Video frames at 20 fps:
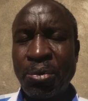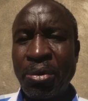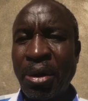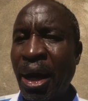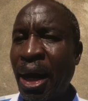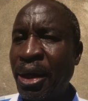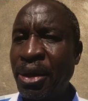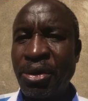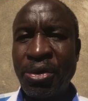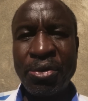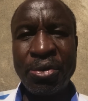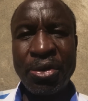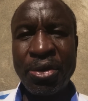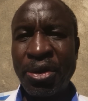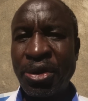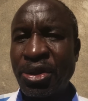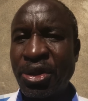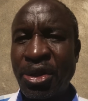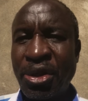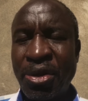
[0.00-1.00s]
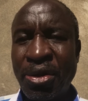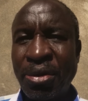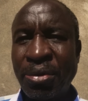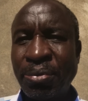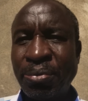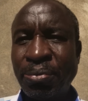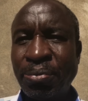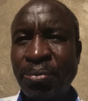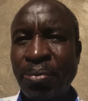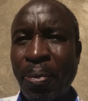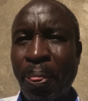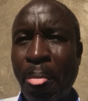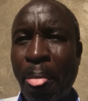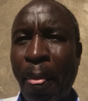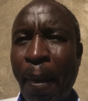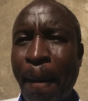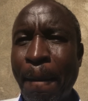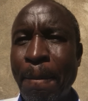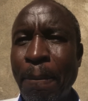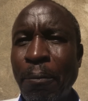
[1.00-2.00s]
I do not know.
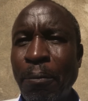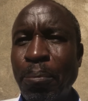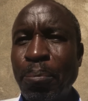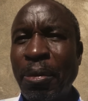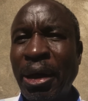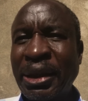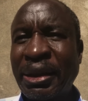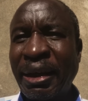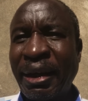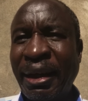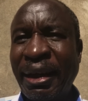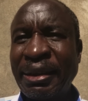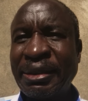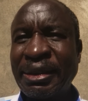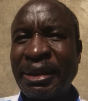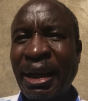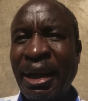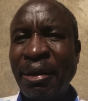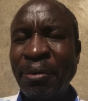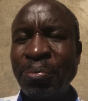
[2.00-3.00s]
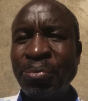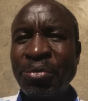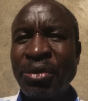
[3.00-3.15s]
But later,